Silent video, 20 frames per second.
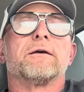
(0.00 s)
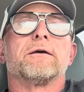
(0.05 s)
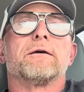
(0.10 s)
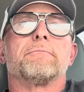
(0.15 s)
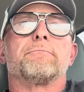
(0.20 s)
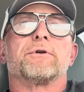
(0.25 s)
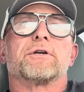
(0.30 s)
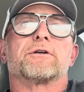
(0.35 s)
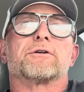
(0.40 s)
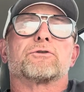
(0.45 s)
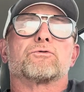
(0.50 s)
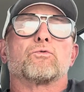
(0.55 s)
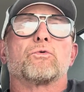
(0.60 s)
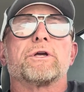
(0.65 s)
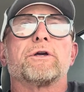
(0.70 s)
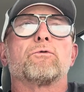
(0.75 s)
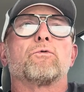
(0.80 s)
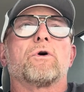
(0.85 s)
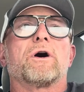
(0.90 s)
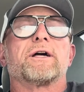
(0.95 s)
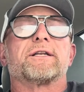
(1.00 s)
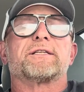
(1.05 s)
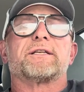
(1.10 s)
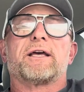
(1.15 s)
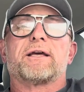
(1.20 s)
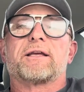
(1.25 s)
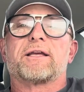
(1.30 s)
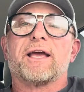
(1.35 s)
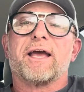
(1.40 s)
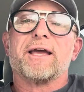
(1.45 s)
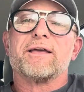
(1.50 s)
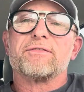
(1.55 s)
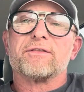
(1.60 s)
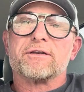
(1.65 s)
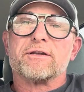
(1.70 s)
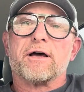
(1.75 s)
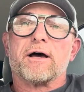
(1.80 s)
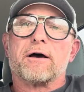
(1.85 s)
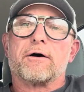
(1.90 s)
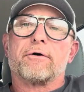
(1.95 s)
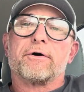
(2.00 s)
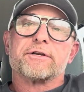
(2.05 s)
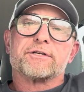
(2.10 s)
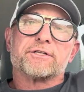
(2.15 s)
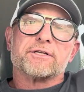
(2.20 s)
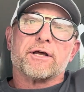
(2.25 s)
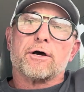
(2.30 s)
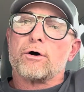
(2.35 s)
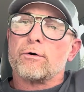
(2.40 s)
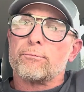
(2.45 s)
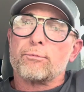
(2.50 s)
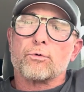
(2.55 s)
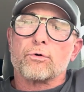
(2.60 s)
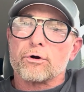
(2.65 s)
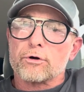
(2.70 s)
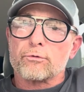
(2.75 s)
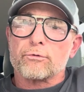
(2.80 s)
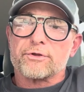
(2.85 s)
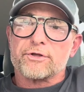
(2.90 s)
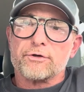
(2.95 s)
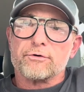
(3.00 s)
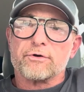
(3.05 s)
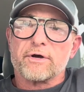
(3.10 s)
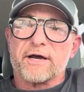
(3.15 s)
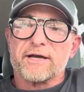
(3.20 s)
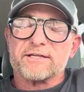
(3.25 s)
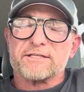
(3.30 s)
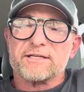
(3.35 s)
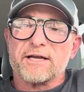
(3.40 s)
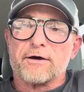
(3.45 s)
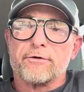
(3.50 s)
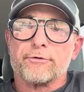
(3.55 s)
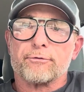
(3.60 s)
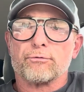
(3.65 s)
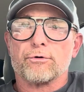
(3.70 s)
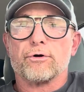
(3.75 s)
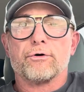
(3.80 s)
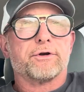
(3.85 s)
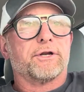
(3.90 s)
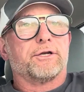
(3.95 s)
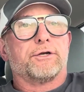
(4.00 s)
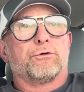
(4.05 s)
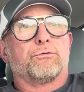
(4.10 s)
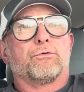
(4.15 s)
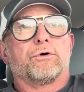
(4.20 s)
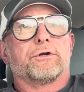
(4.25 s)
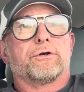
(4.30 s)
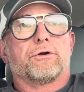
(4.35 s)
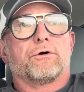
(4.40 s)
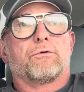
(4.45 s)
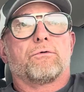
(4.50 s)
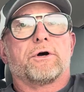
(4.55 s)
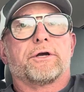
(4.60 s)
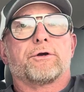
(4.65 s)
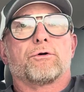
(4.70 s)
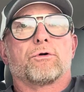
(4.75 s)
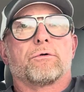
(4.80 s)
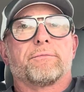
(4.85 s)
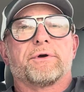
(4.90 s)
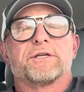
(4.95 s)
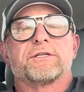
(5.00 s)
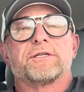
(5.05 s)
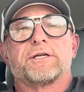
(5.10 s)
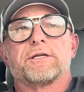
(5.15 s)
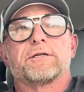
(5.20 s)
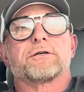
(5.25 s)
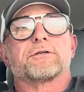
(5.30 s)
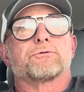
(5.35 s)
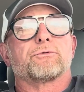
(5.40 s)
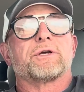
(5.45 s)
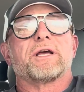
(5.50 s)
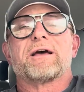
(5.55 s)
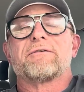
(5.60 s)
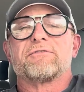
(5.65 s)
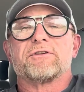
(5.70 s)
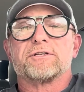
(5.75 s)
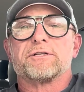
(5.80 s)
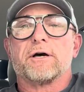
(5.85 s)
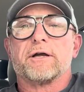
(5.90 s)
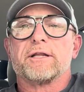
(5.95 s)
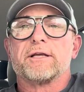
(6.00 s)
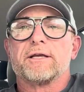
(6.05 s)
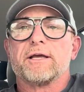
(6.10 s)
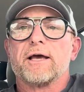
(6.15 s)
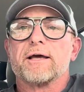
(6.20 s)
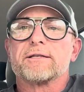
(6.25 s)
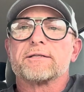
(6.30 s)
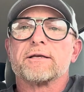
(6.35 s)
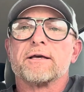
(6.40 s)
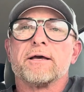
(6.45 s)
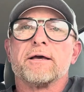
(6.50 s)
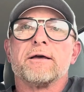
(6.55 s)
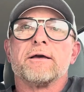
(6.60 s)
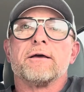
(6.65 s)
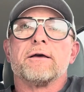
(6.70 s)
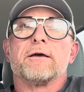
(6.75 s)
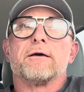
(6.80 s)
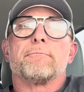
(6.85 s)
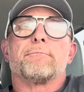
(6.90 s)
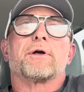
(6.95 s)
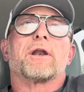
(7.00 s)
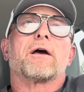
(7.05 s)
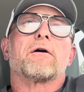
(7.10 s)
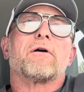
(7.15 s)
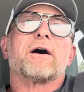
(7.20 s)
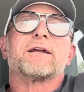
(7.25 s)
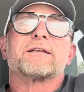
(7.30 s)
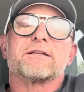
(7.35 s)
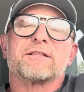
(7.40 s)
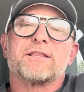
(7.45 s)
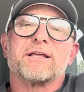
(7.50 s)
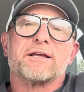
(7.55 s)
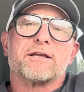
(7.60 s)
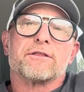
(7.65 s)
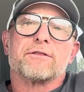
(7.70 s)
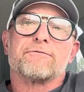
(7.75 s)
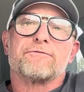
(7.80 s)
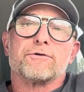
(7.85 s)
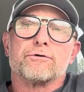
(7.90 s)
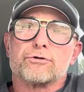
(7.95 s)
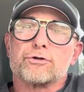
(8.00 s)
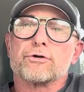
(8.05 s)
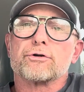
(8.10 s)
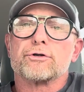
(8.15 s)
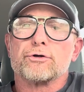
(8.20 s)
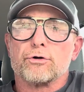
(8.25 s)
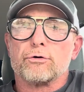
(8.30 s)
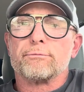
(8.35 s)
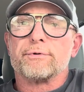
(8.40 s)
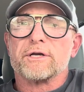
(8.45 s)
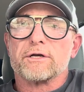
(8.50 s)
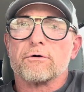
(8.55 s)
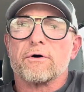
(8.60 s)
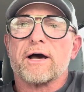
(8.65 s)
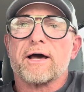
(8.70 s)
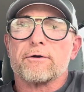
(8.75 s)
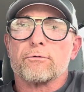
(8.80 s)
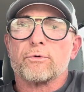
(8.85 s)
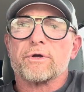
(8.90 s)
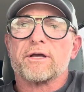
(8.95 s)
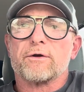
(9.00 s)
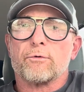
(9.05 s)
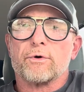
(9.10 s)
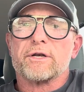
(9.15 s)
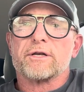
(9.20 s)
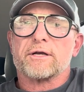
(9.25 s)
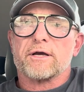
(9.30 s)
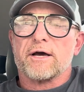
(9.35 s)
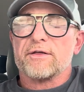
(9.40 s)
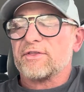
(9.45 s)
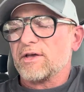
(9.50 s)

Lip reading: because we want to gain the knowledge to help work with you guys down the road. And you wouldn't know what you were missing because we haven't done it yet. But I like to think in the future, you'll be glad we went and got